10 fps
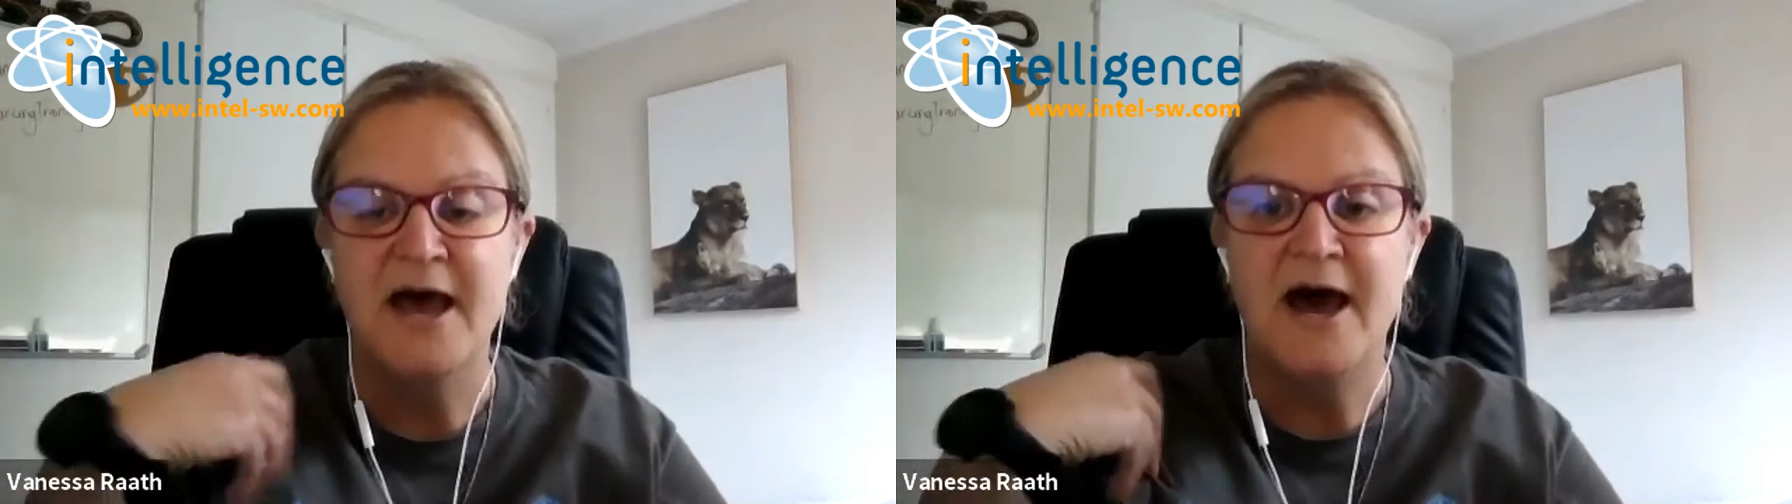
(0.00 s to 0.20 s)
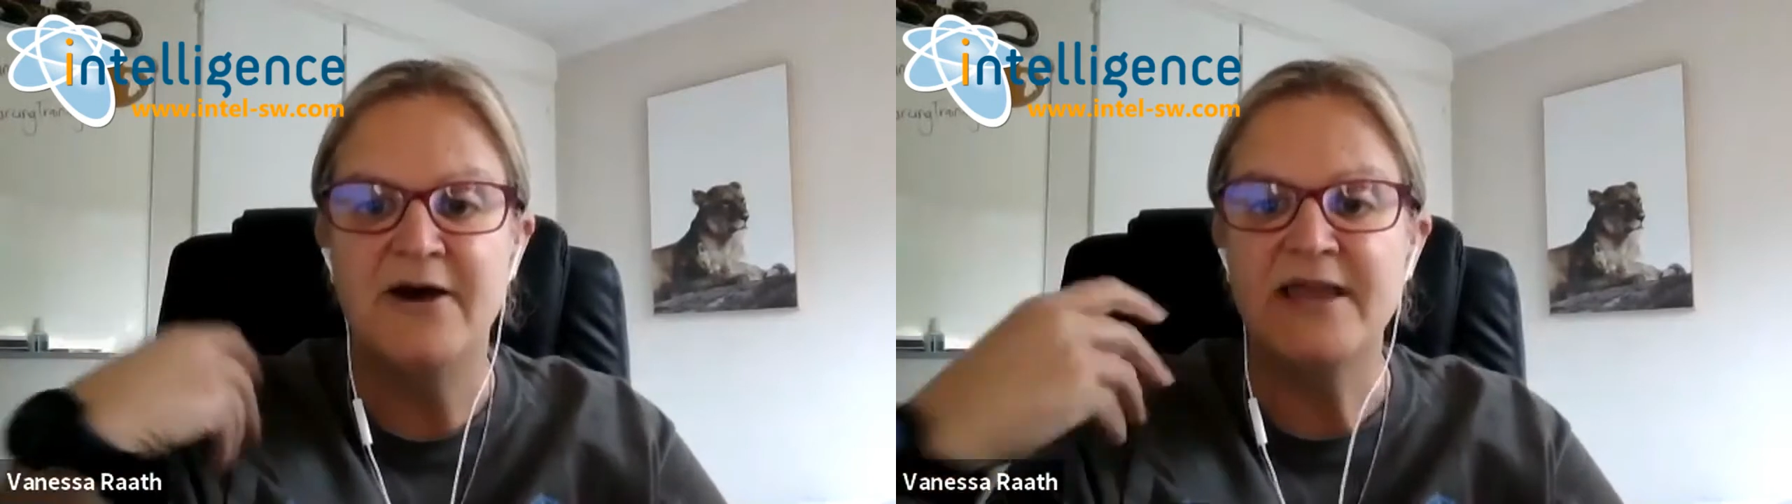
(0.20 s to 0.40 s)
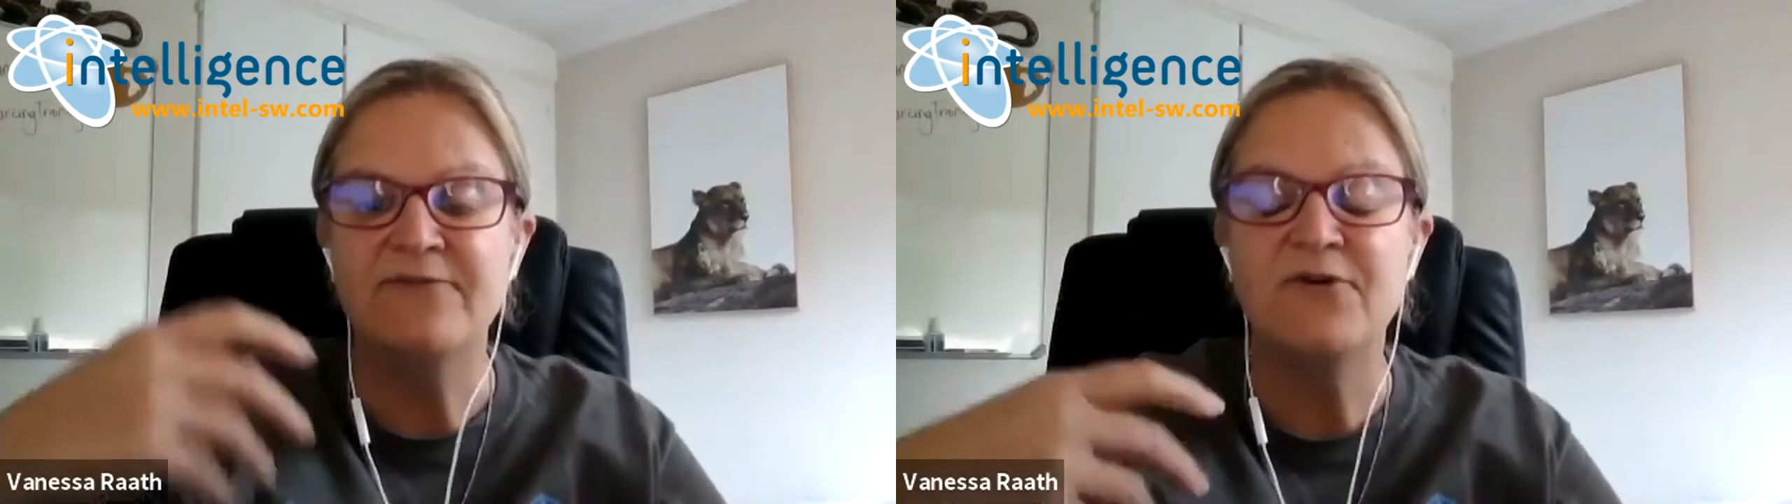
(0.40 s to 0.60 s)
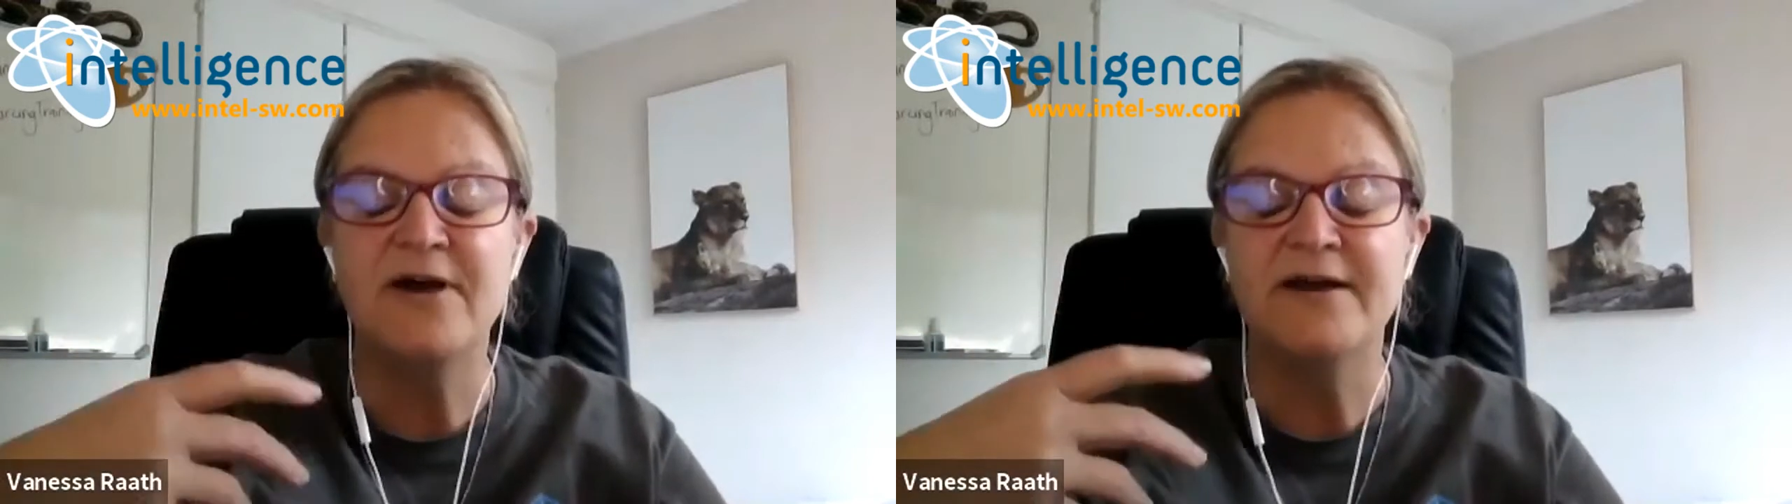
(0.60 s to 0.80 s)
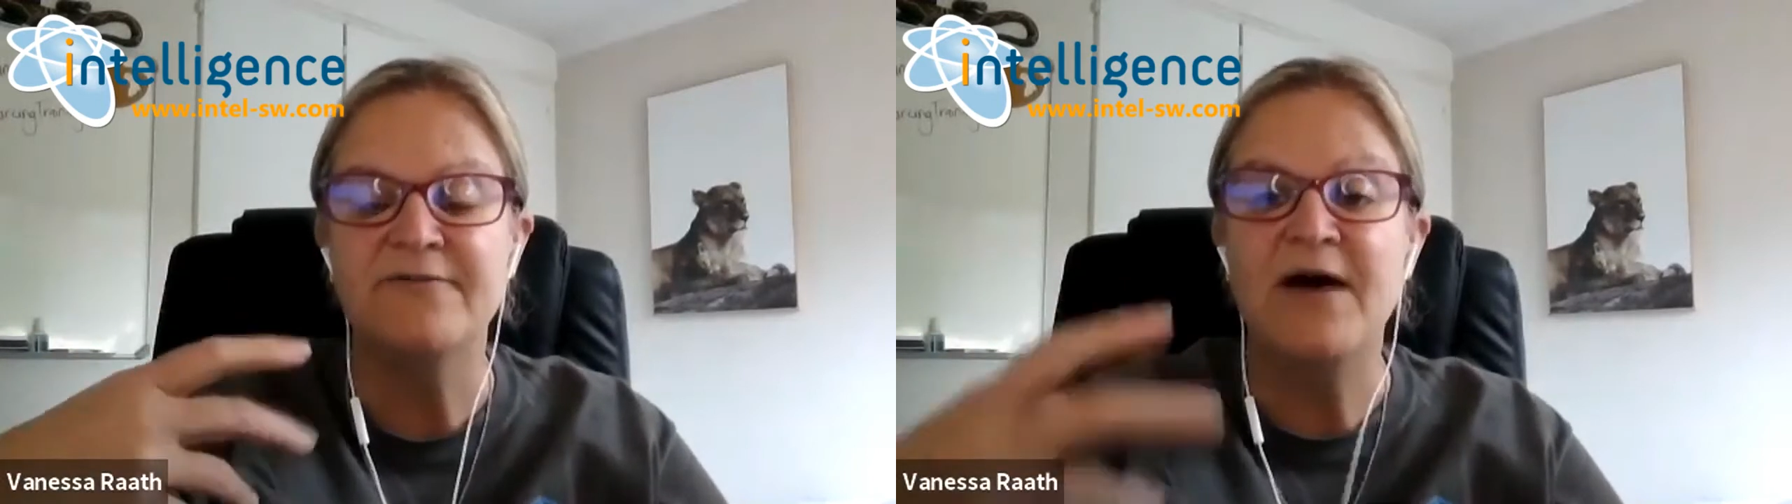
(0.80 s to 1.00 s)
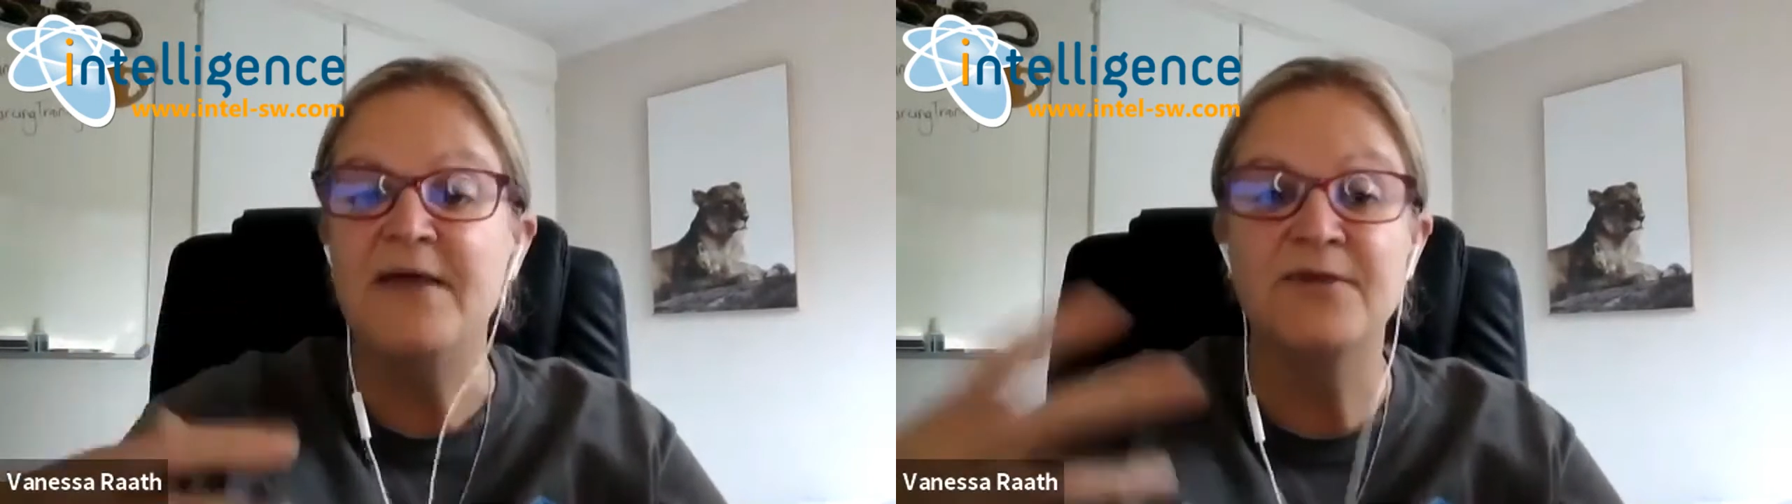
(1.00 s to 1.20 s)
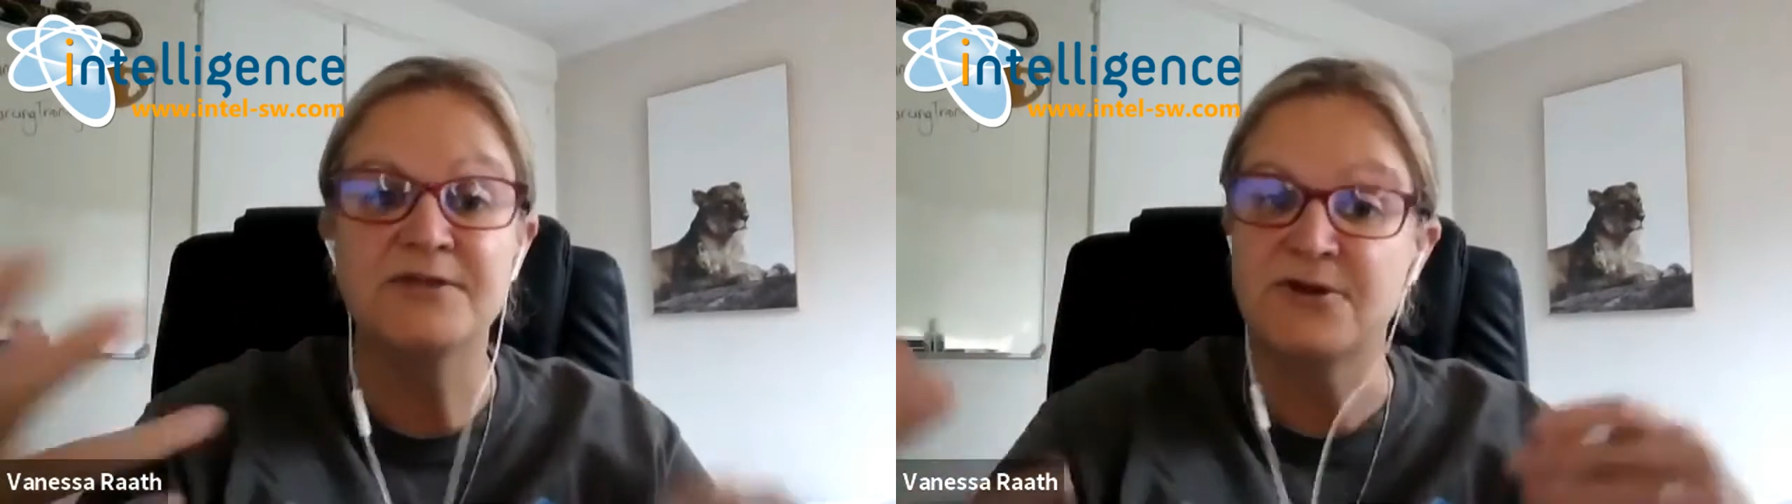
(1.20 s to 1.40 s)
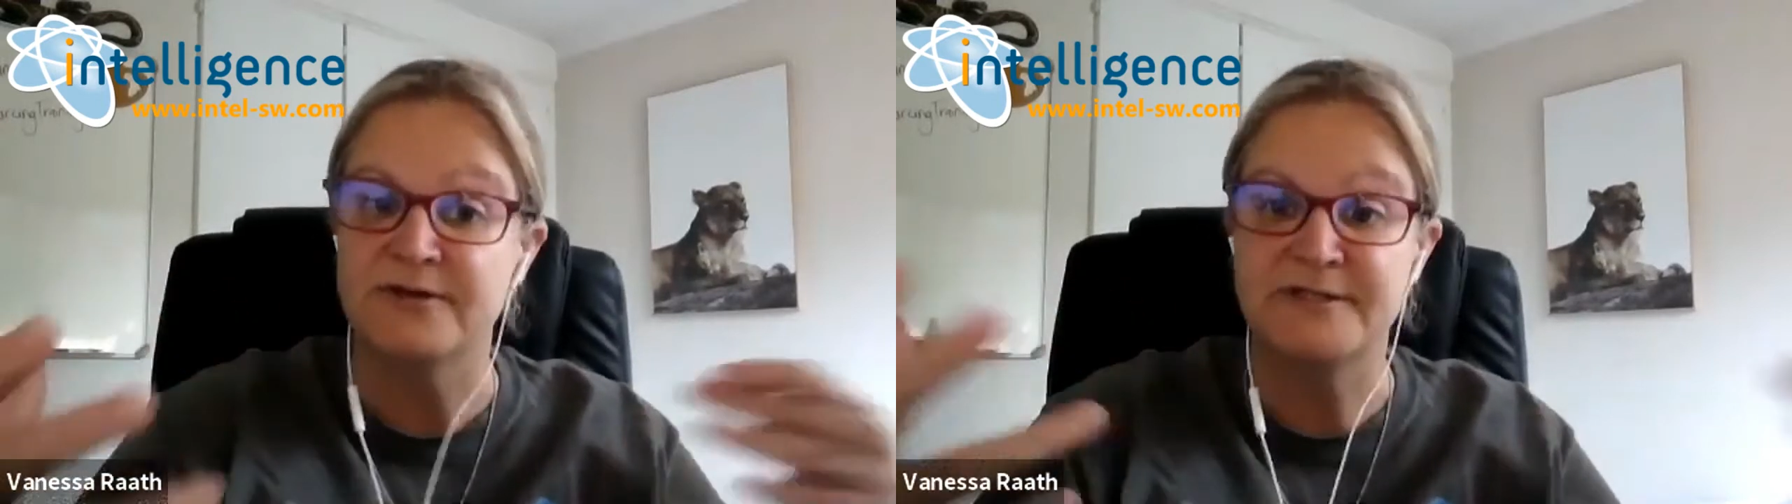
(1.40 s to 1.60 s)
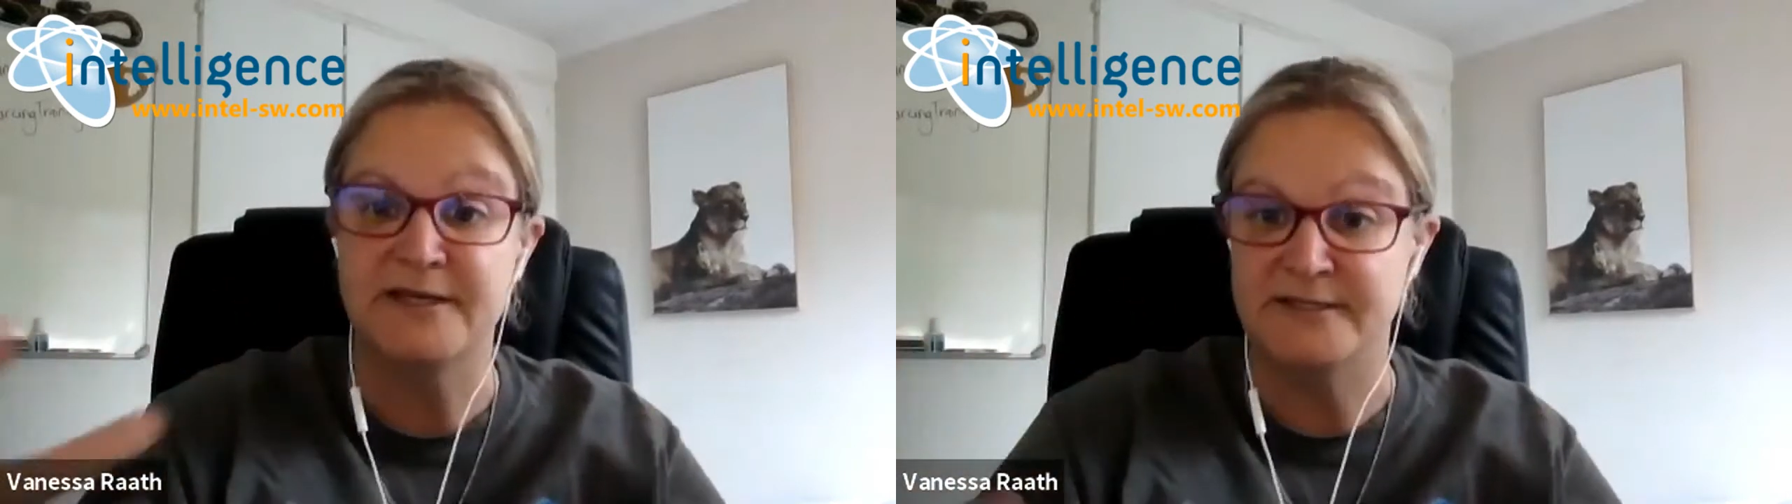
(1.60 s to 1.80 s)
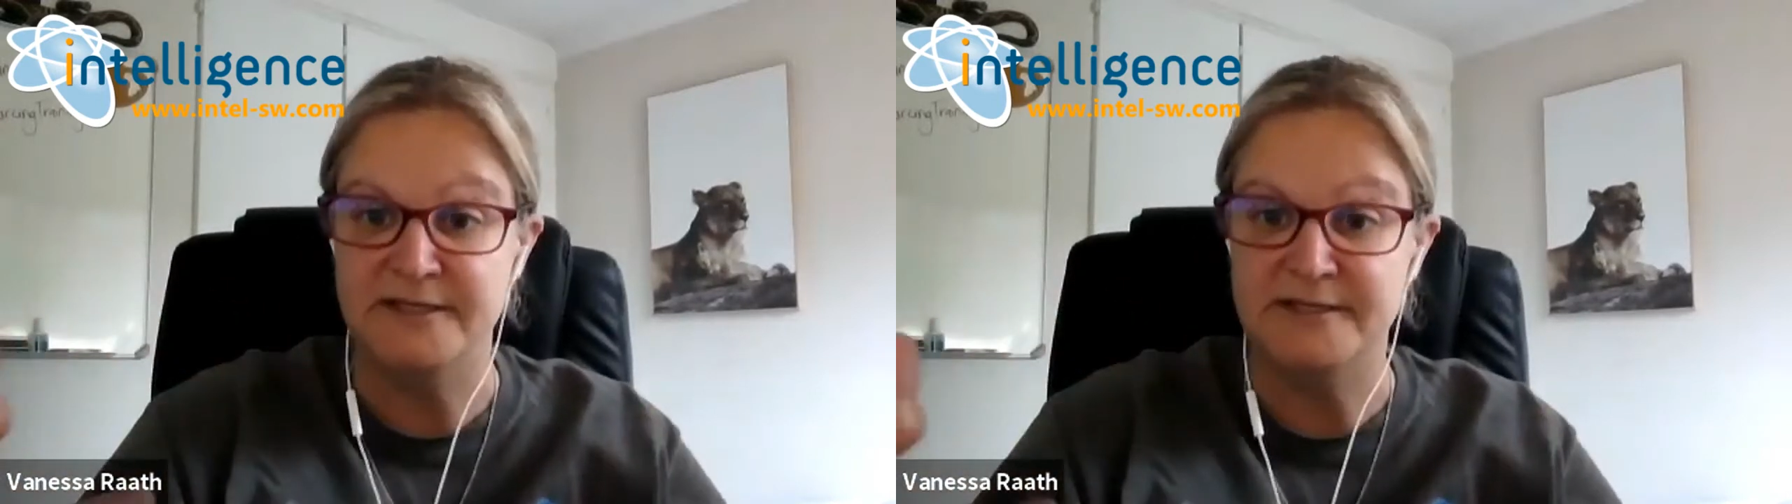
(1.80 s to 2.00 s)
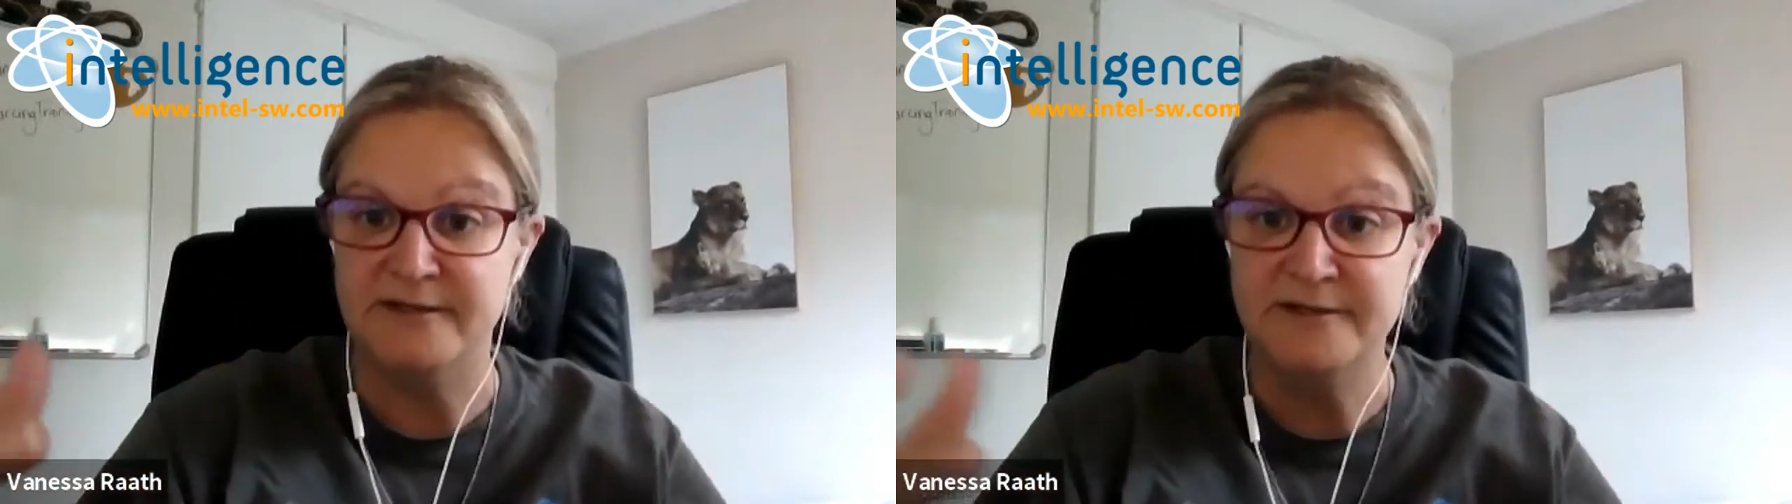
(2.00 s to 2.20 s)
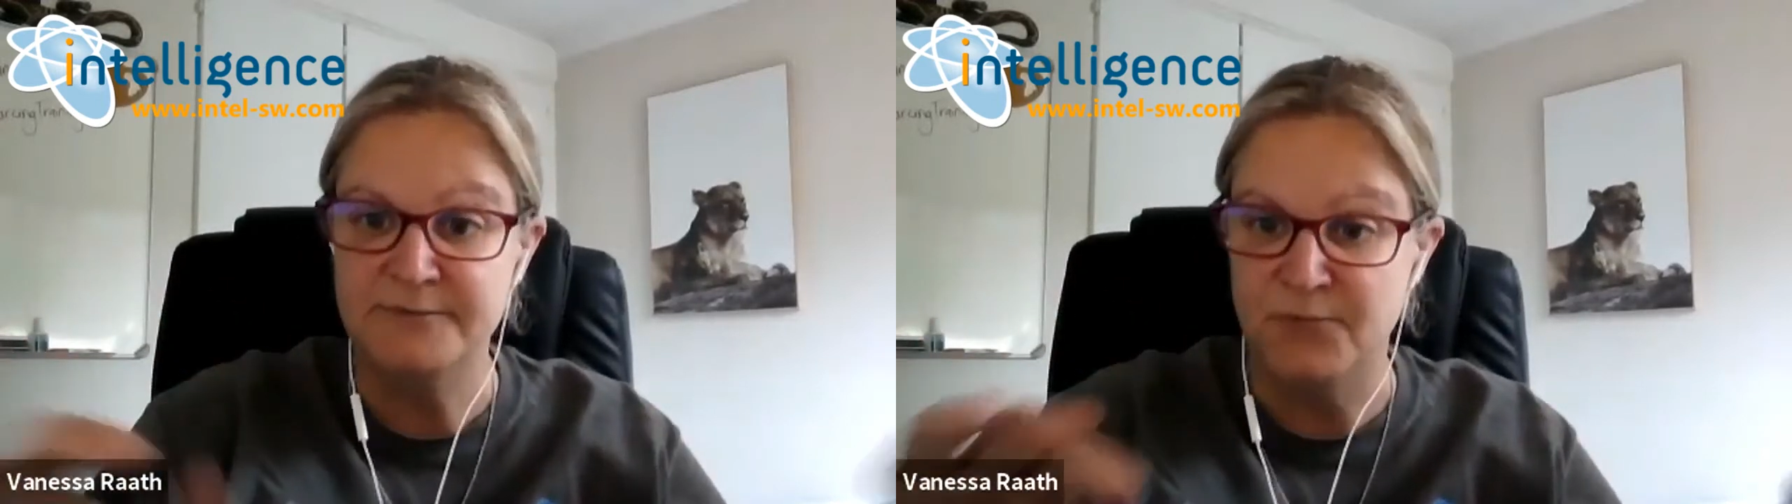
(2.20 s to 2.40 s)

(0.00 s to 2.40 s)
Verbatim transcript: However, I find those contact details